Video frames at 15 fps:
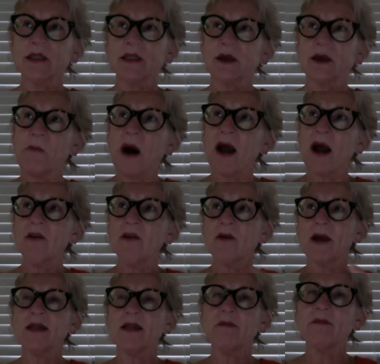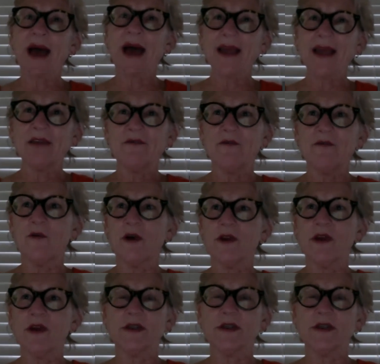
migrated back and forth in